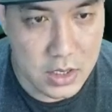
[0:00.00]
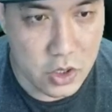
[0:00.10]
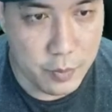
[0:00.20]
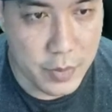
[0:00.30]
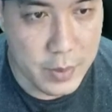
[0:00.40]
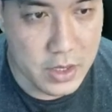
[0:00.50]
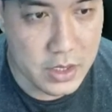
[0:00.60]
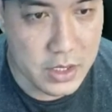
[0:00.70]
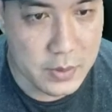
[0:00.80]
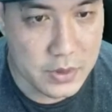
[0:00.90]
Your paper
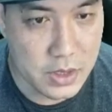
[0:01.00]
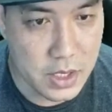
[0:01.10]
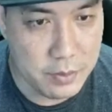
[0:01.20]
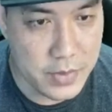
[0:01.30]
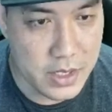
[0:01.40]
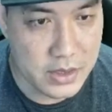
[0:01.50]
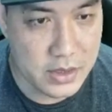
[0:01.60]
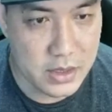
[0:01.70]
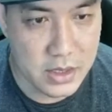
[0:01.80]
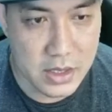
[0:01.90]
clips are
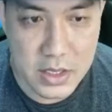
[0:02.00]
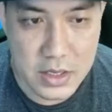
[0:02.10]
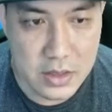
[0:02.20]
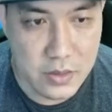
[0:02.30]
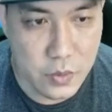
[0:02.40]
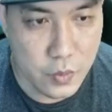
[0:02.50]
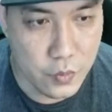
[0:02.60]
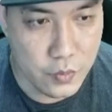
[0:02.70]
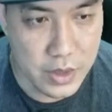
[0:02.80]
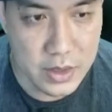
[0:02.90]
mixed in
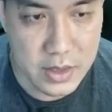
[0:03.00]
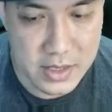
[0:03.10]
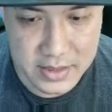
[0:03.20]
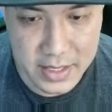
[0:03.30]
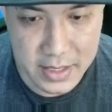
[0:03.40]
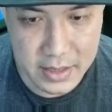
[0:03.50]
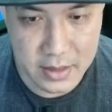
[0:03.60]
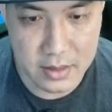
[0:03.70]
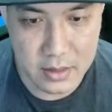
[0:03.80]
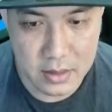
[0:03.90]
with the sand.
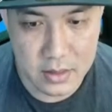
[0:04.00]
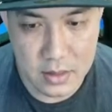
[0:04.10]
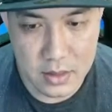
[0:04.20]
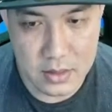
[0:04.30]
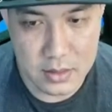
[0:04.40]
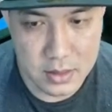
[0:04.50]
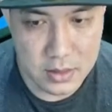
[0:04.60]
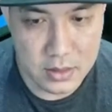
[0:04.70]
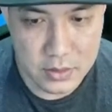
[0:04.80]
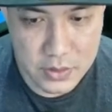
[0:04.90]

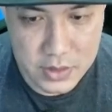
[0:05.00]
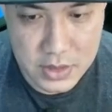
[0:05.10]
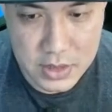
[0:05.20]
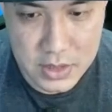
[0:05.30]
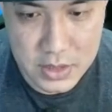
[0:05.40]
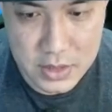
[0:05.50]
You see here?